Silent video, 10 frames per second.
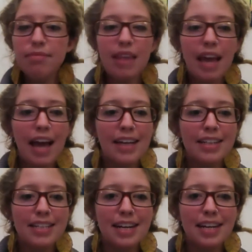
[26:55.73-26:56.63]

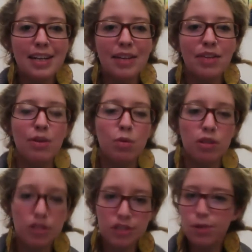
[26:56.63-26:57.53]
the
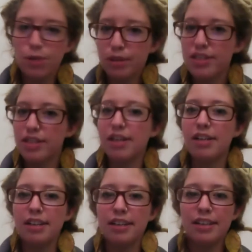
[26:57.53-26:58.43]
world's your
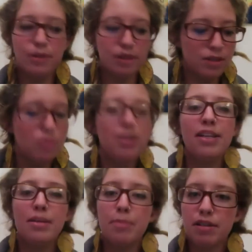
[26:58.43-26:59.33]
oyster, and you have so
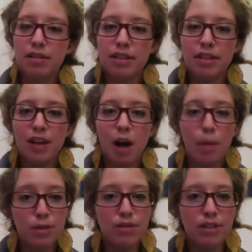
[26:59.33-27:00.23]
many email
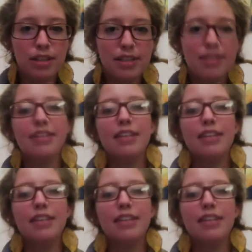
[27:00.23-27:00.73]
opportunities.